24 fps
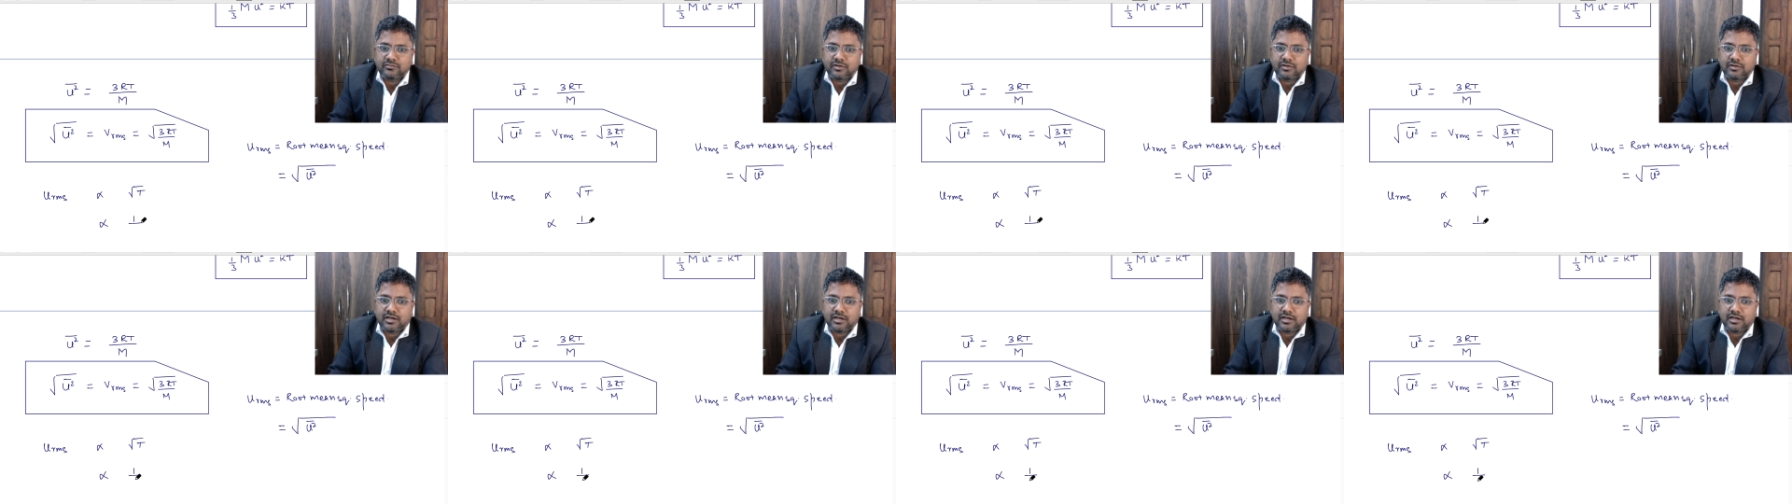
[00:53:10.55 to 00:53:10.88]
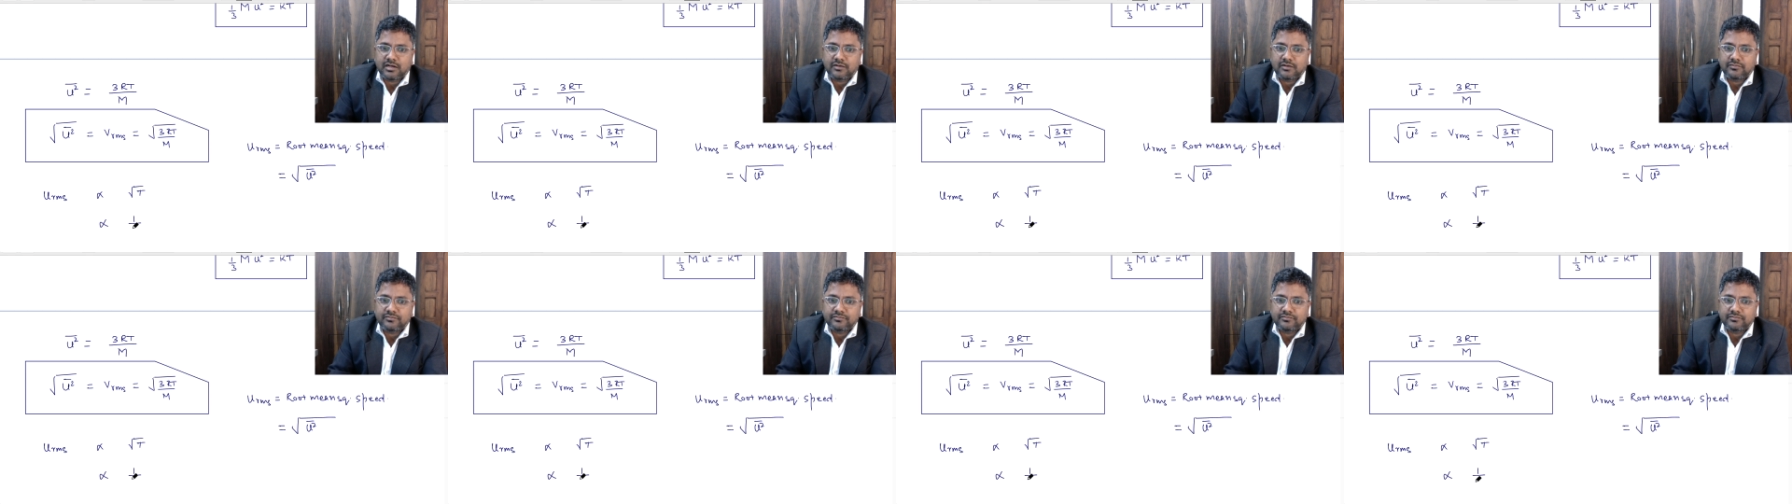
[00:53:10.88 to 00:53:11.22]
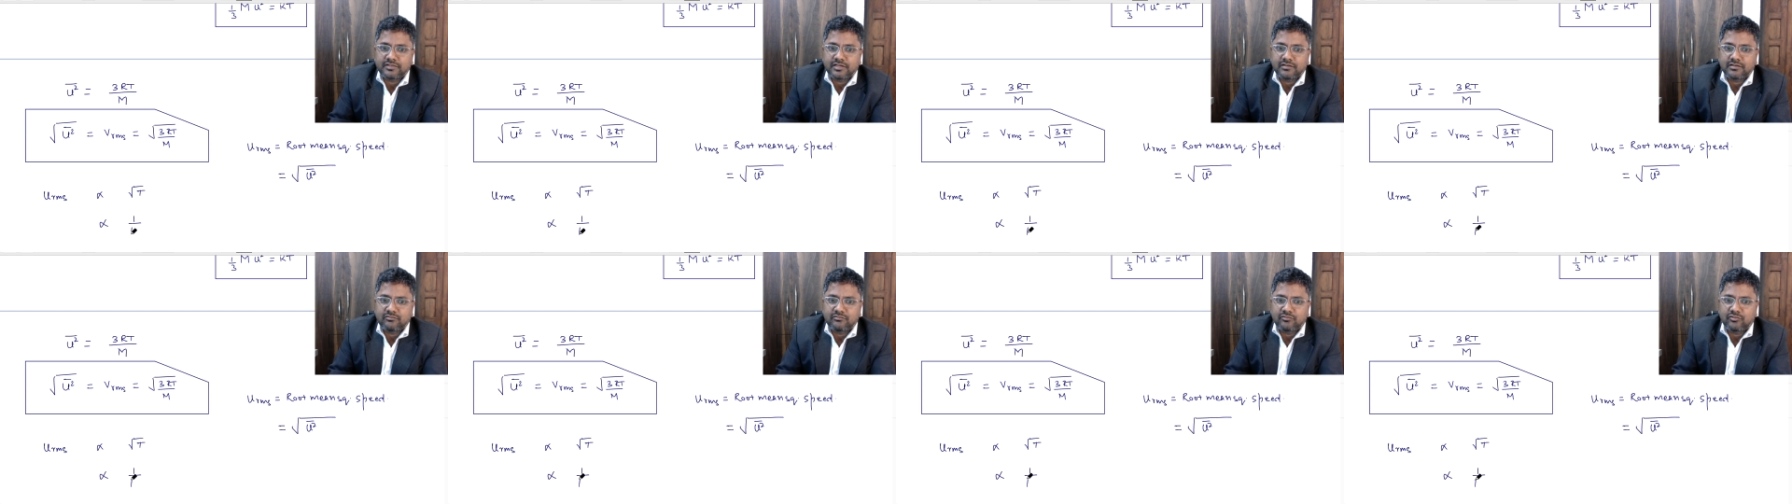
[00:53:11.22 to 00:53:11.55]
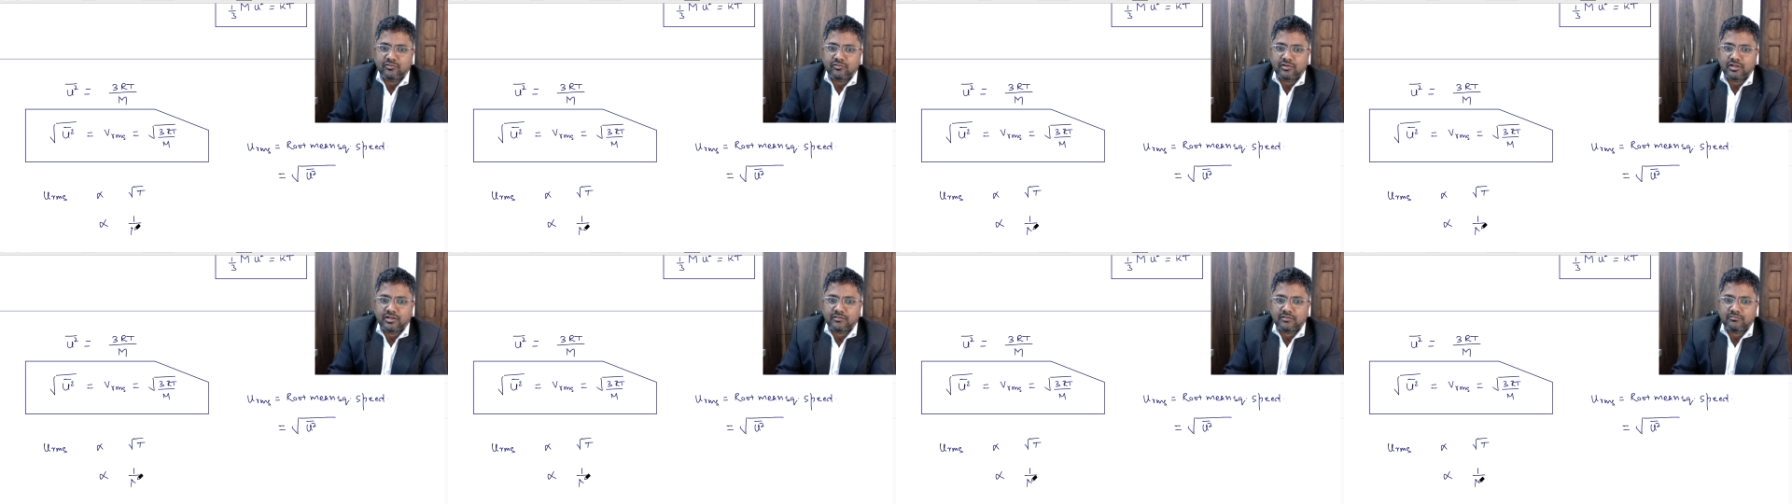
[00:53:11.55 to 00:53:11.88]
of the
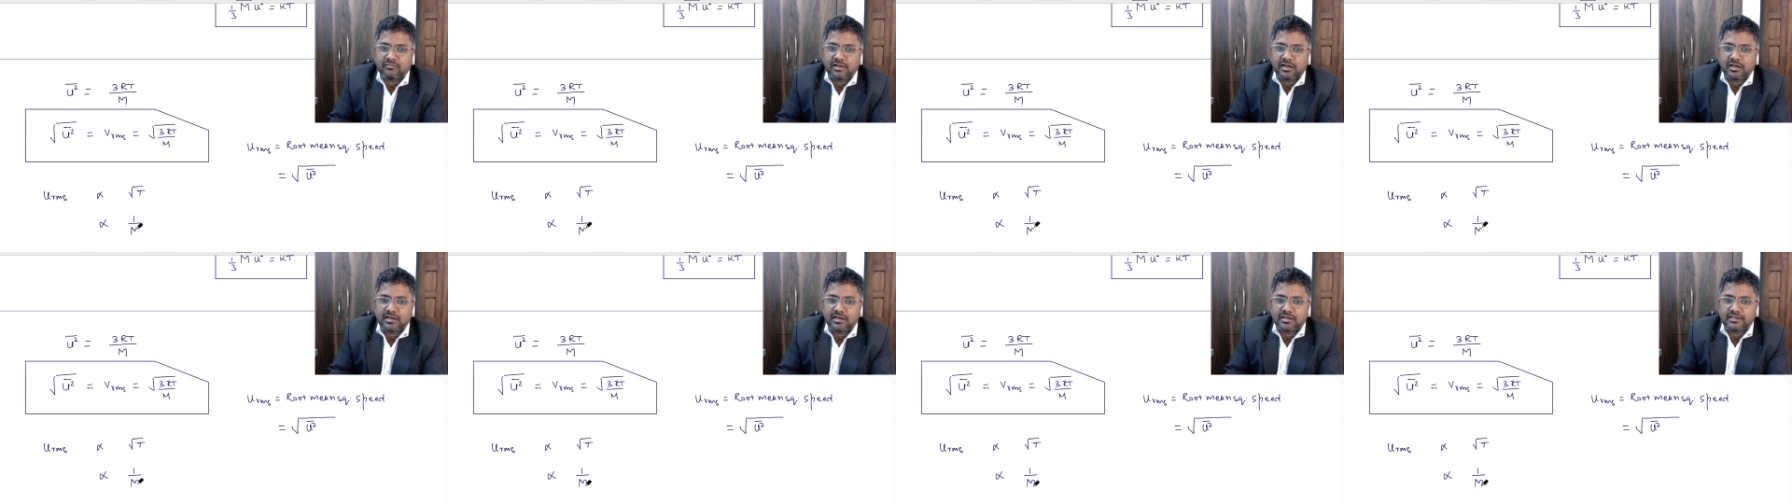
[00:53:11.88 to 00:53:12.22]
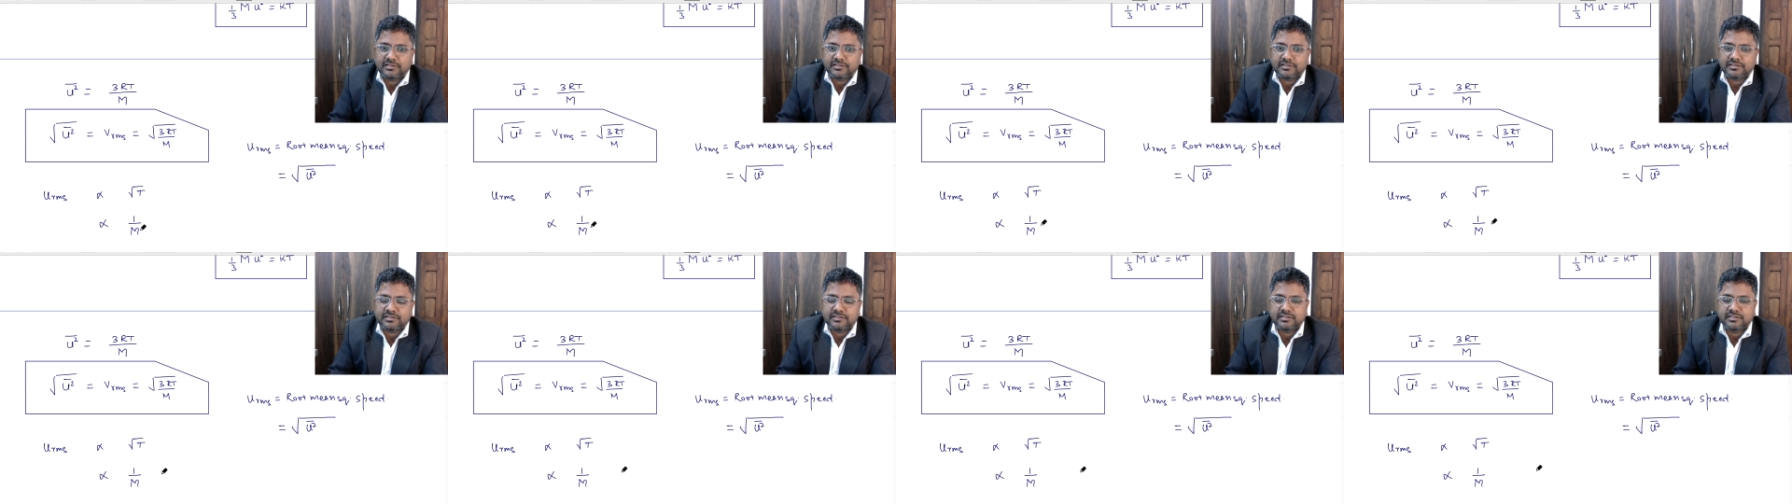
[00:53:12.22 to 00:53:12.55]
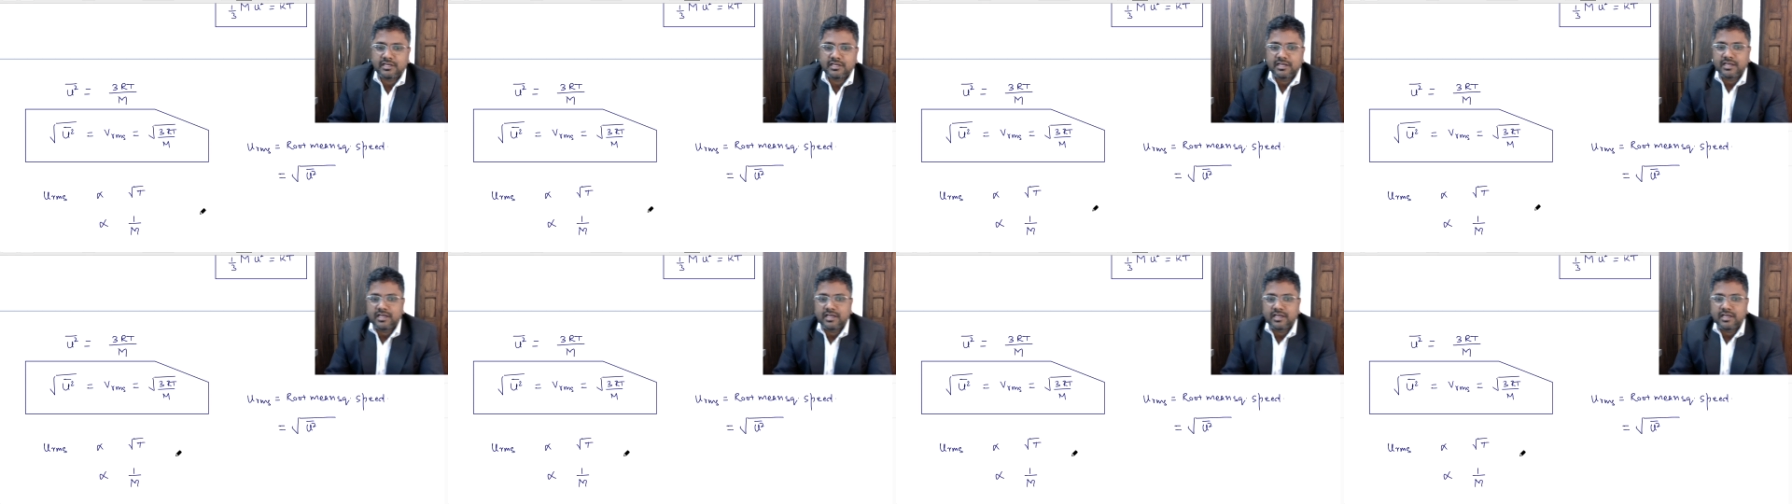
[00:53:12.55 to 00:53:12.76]
molar mass.